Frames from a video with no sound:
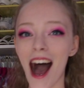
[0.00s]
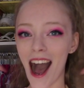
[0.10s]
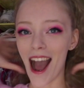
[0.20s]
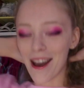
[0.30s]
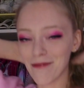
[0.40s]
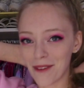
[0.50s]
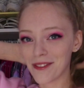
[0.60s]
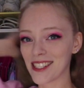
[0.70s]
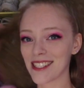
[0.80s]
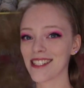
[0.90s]
I am
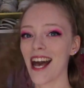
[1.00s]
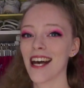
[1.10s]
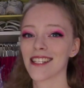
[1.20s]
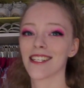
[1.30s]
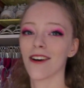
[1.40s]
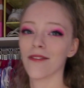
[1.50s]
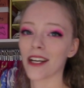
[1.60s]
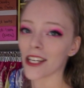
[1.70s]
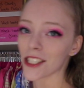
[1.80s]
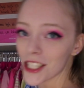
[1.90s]
obsessed. Oh
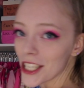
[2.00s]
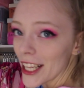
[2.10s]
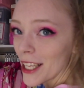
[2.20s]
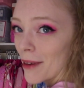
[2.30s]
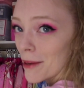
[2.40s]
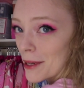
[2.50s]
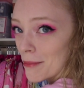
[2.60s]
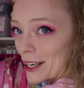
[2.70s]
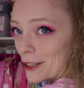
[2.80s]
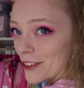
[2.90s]
my gosh, Shayla might be
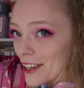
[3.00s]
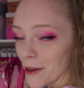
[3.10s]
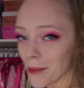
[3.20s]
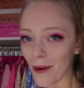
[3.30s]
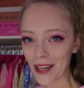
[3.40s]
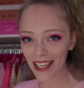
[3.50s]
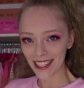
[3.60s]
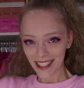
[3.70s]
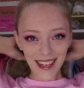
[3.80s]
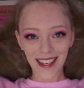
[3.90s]
my new favorite pony.
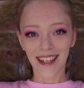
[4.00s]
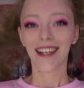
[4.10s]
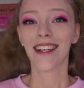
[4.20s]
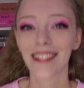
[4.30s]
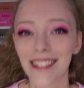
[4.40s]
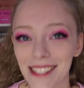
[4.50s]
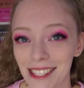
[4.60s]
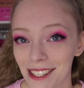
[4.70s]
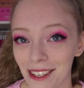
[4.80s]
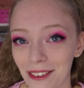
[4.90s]
This
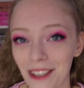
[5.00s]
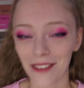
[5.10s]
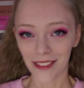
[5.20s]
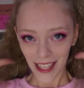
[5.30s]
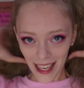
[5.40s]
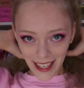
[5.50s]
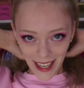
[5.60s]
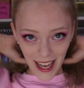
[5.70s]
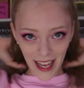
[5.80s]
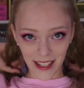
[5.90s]
is so cute.
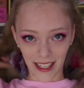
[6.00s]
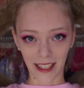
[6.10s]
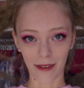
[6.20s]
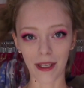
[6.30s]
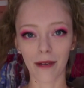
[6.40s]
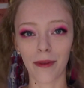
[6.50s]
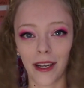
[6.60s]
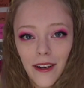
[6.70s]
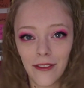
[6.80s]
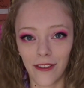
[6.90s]
Like, and like, we can
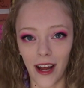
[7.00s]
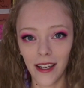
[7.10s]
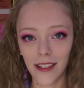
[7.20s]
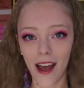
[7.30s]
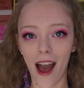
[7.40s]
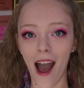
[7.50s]
bring her in front.